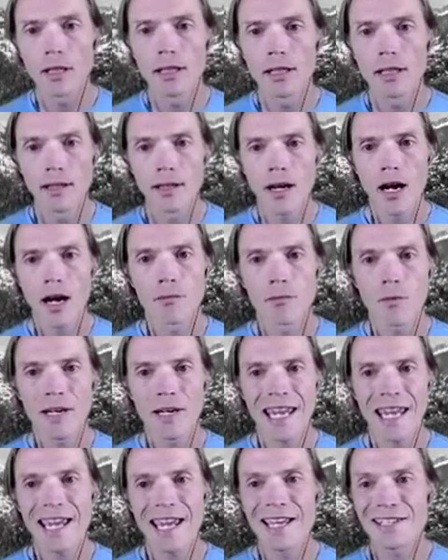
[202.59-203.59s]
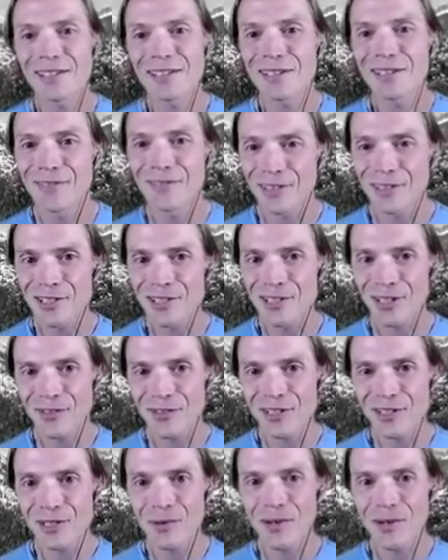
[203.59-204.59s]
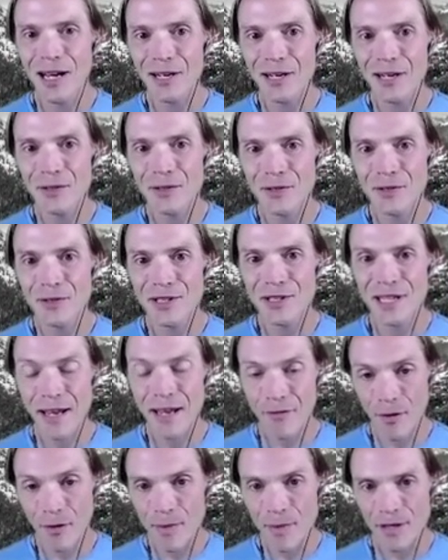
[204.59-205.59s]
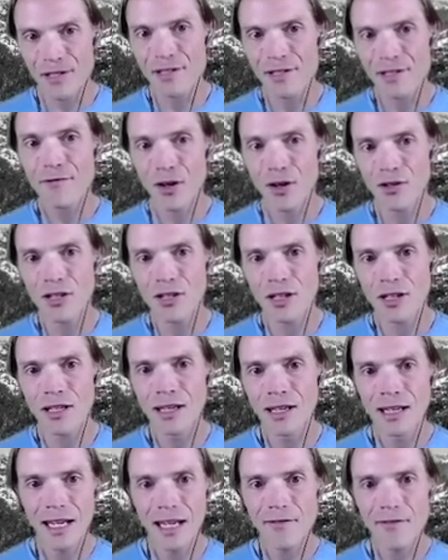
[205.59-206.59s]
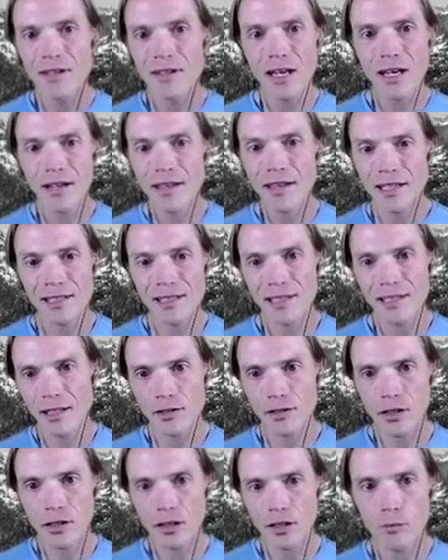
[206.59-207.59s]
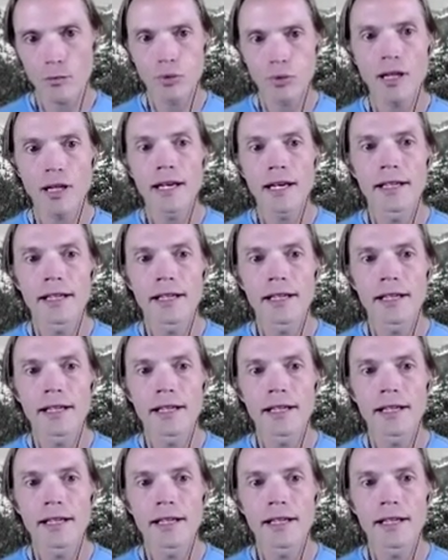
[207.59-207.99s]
We can't deliver a service to our end users and have the business function if none of these things are in play.